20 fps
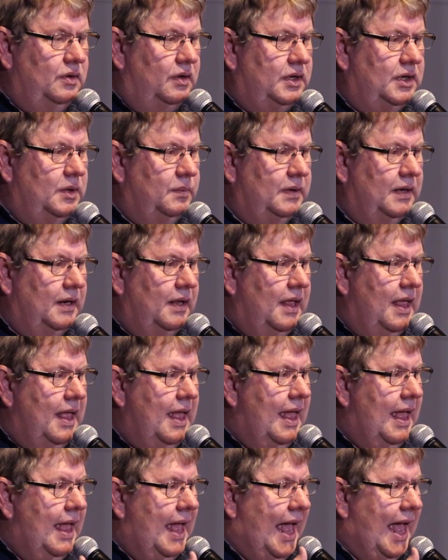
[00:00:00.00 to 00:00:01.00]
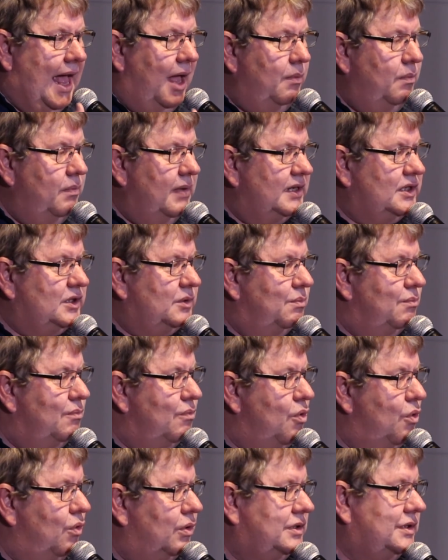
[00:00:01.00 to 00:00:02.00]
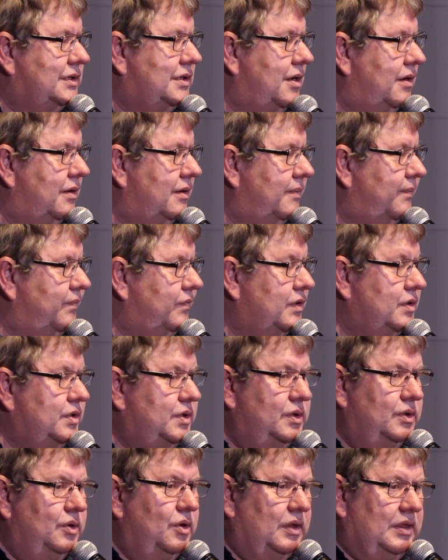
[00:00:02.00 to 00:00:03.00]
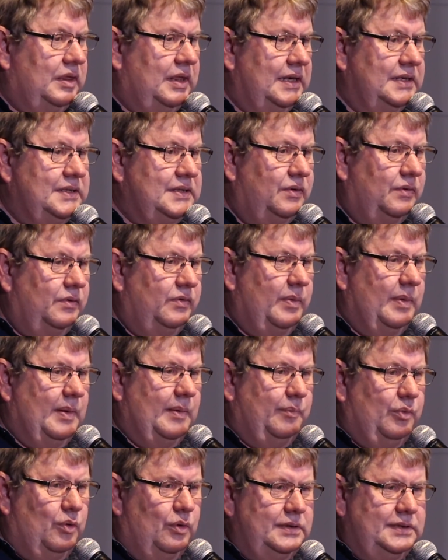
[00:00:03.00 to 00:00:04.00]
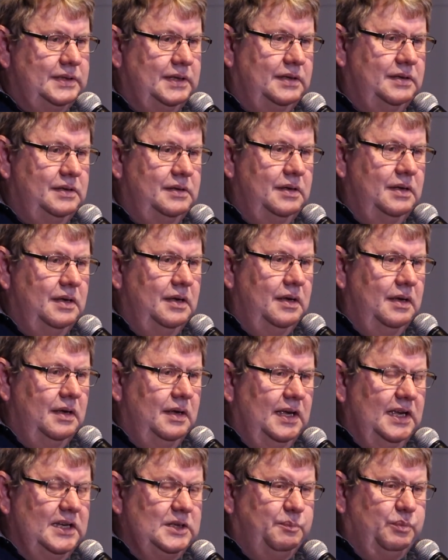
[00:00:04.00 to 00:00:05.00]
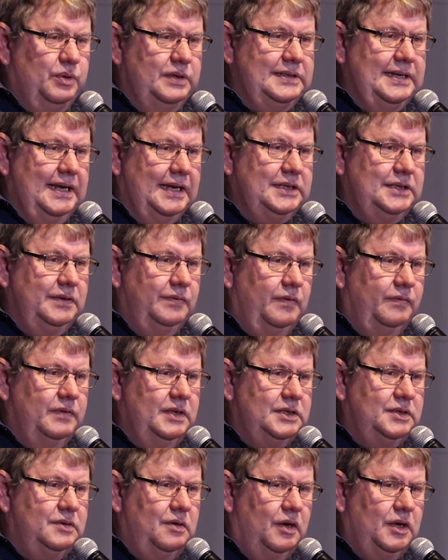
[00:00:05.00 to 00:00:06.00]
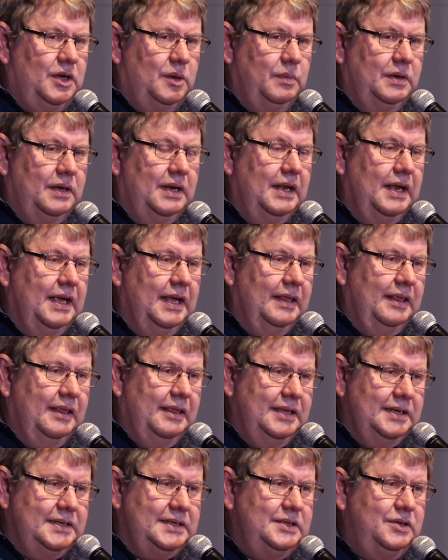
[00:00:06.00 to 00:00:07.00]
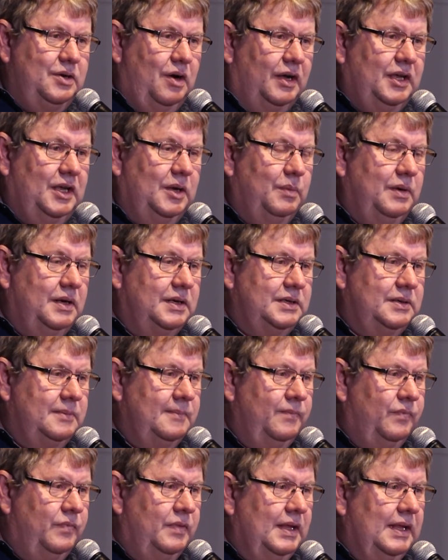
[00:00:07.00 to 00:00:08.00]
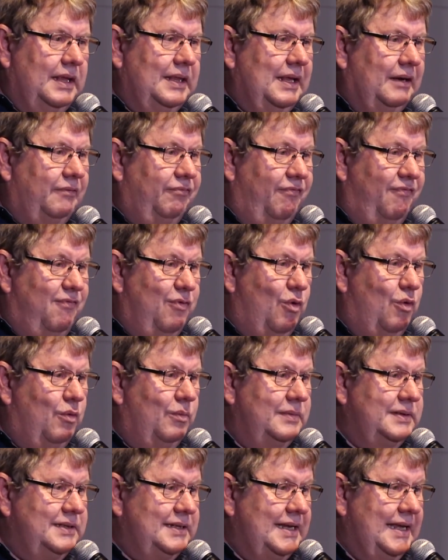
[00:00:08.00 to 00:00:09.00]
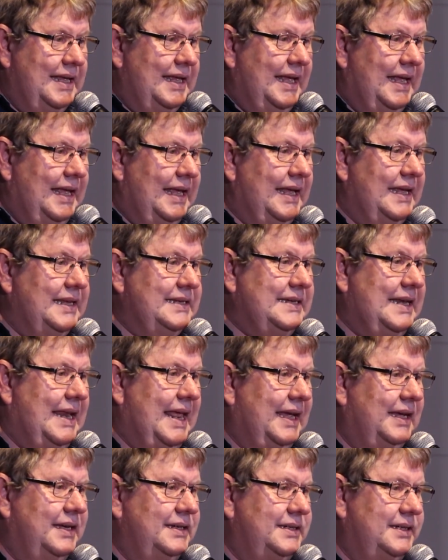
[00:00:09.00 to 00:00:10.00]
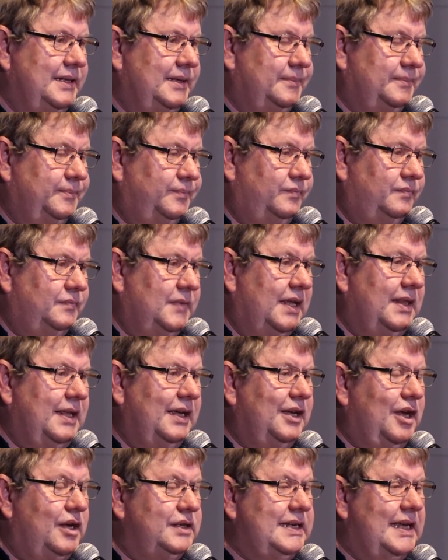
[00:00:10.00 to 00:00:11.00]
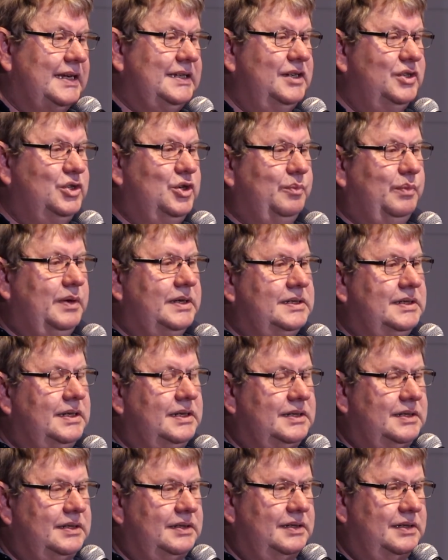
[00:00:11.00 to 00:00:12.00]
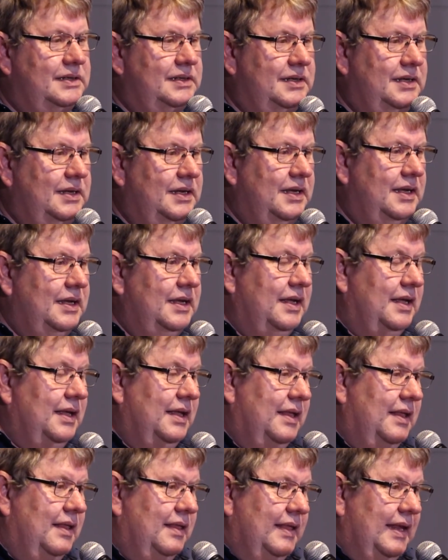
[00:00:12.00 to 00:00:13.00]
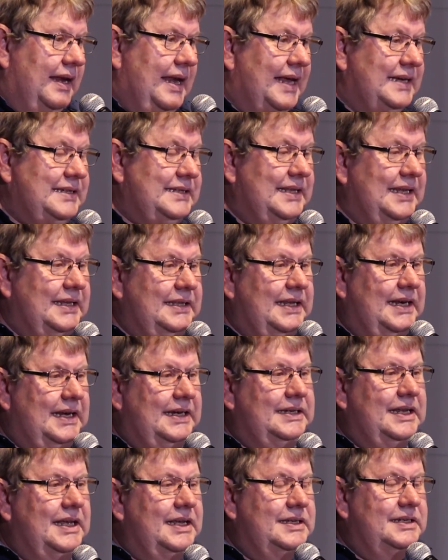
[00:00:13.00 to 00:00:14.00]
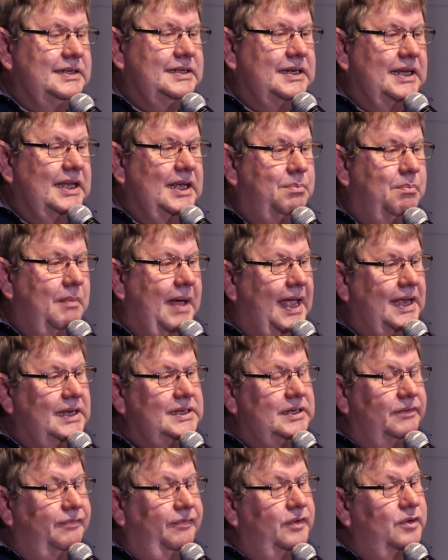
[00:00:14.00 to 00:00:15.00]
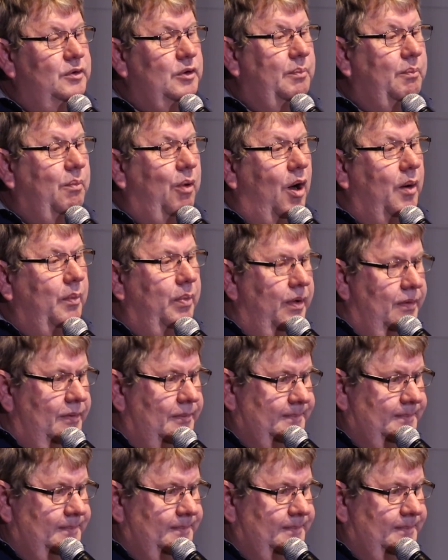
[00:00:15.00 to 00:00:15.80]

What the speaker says: document, how much more so do you not think Cyril Ramaphosa is protective of this document? This document that forms his legacy. He then goes out into business. The next thing that he does, he makes a few bob.